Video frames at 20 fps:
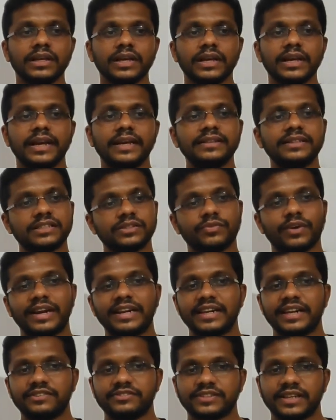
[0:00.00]
In these
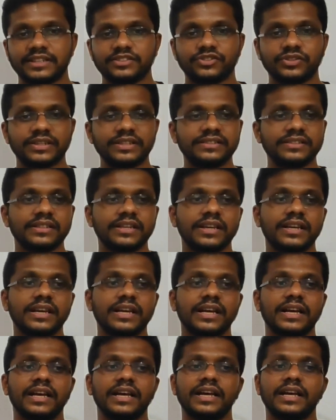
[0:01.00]
wildlife sanctuaries,
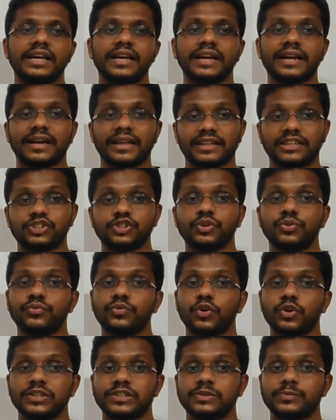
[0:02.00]
collection of
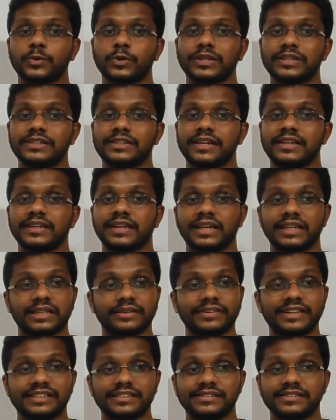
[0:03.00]
forest product and
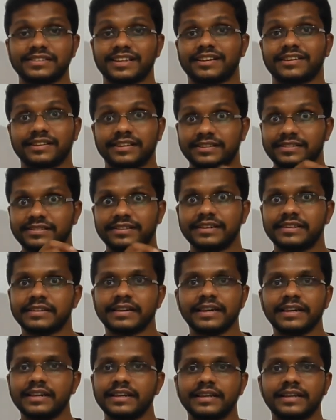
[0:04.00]
cultivations are
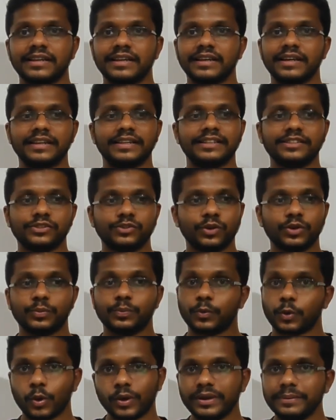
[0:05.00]
restricted. It is
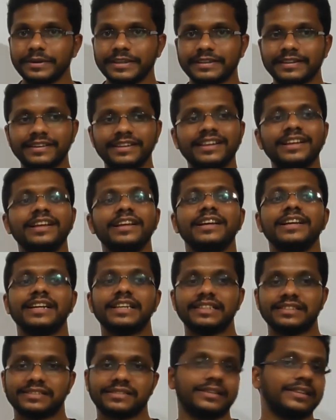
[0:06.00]
not prohibited;
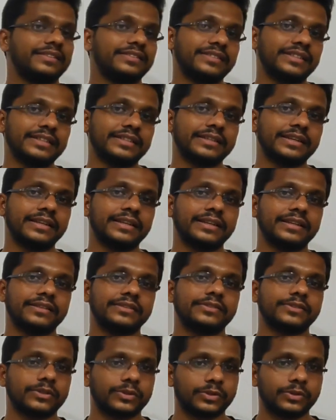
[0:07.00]
it is
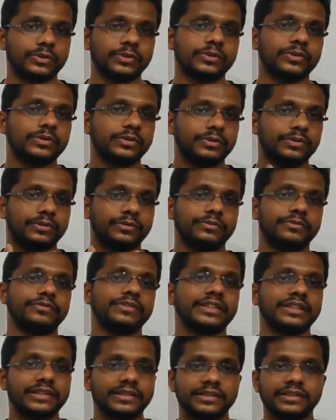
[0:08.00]
restricted. So,
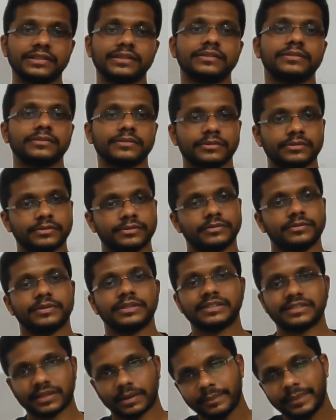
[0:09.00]

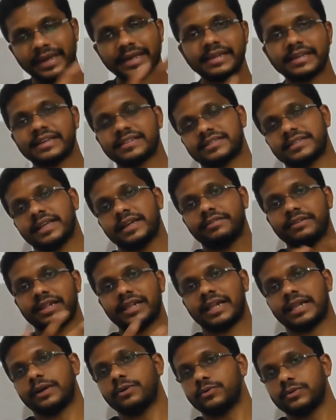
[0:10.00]
in some areas they
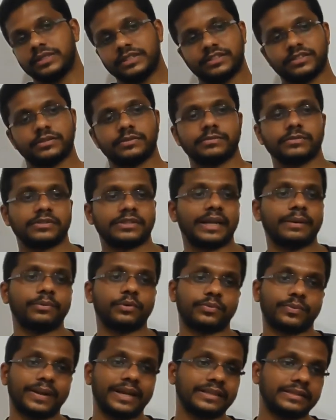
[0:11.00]
will allow this type
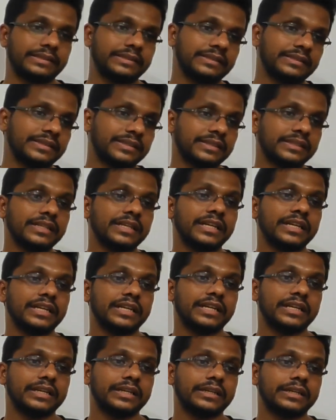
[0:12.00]
of practices.
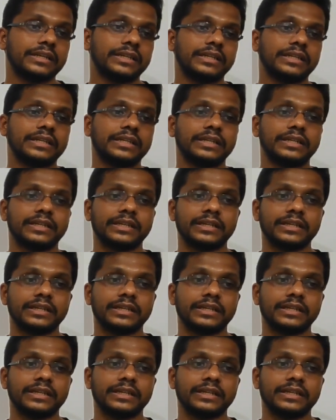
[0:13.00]
Uh,